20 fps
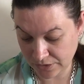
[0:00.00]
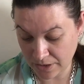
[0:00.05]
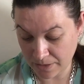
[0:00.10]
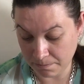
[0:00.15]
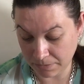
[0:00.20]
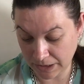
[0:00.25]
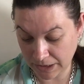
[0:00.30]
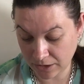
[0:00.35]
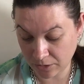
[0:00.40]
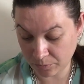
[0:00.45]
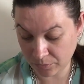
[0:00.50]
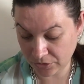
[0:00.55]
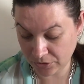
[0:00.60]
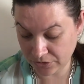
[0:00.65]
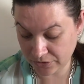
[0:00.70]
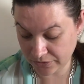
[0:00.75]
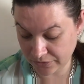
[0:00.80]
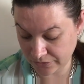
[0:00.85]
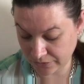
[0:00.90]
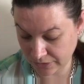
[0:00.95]
Blackbird
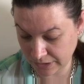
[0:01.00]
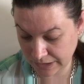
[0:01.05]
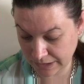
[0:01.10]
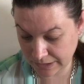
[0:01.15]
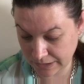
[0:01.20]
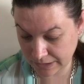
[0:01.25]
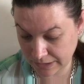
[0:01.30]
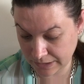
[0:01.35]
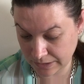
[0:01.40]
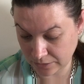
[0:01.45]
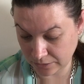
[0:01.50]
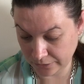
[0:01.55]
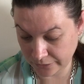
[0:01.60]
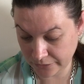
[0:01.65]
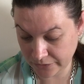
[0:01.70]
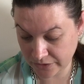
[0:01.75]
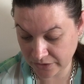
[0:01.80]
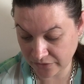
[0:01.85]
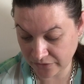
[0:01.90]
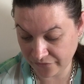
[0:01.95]
Designs
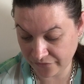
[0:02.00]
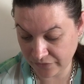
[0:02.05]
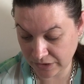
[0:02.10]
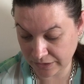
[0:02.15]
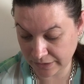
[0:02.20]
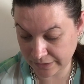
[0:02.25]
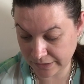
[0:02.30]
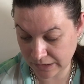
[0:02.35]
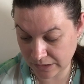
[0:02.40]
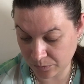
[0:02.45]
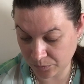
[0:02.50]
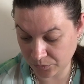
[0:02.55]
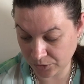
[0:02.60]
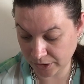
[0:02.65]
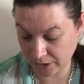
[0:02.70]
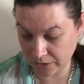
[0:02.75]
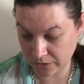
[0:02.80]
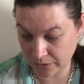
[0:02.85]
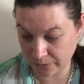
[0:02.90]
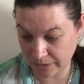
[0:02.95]
Loose Feather
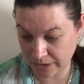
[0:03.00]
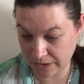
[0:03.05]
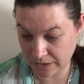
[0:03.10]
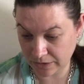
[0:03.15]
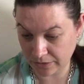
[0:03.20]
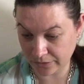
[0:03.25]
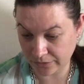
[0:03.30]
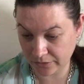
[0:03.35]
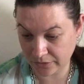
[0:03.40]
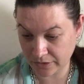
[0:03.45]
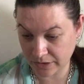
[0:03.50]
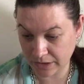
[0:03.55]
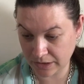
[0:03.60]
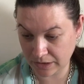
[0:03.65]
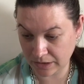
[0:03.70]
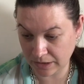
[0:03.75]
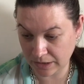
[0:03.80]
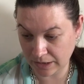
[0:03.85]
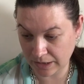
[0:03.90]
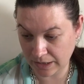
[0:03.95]
Spring
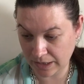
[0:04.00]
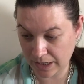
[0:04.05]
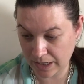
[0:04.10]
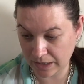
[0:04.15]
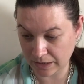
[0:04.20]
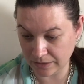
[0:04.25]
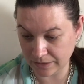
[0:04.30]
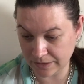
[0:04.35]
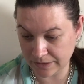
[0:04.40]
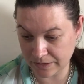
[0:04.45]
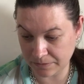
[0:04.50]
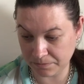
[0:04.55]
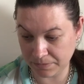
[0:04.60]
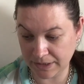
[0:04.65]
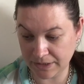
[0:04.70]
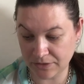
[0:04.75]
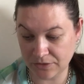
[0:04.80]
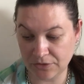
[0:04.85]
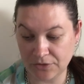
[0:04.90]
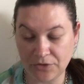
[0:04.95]
2013 Agnes
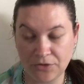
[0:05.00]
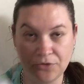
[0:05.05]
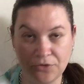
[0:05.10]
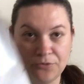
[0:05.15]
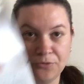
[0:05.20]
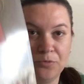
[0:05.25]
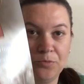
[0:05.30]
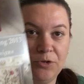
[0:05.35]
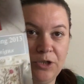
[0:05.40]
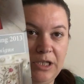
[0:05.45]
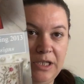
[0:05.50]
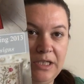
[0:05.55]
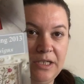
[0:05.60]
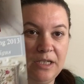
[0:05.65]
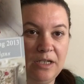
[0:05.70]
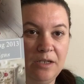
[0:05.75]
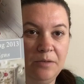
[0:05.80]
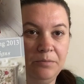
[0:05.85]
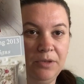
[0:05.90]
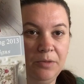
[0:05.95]
Platt's Strawberry
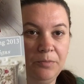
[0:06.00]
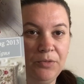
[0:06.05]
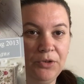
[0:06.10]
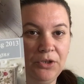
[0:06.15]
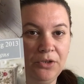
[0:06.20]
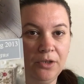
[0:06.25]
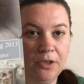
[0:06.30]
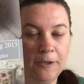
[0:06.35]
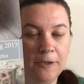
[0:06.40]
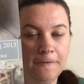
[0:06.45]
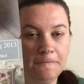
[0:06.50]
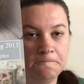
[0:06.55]
Sampler Book.